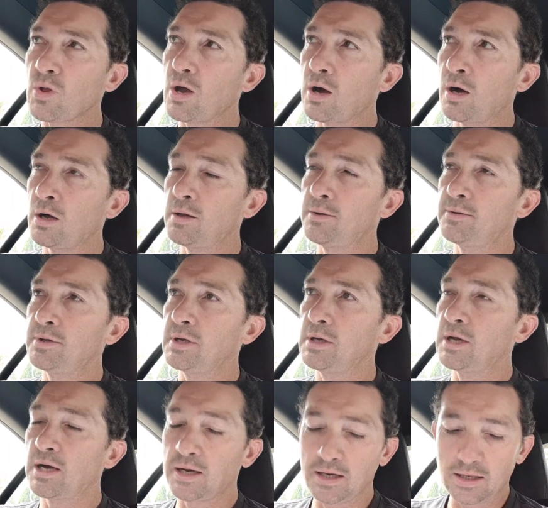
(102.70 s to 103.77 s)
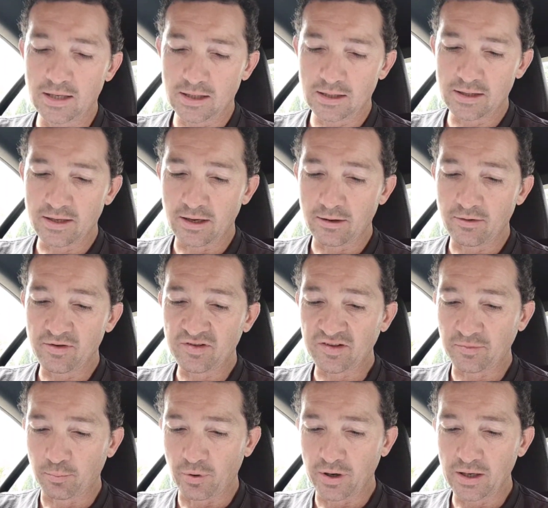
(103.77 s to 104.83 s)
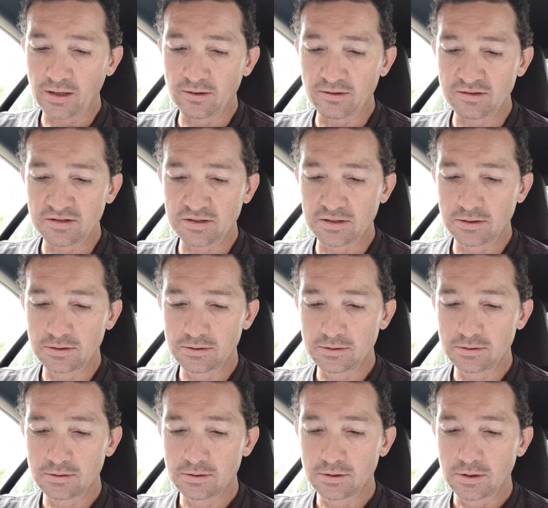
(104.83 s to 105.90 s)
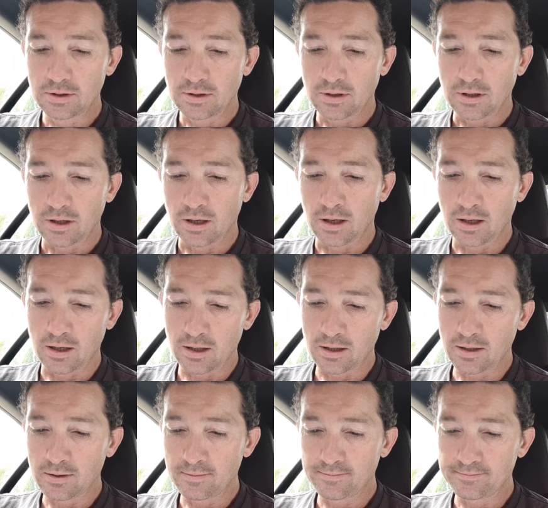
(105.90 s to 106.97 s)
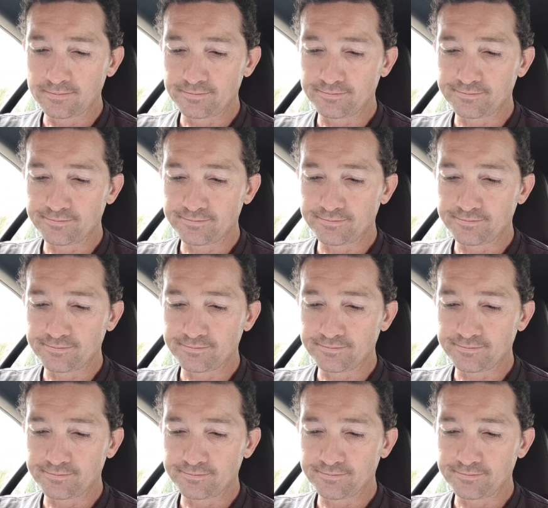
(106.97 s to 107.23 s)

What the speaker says: the lining there is springs, and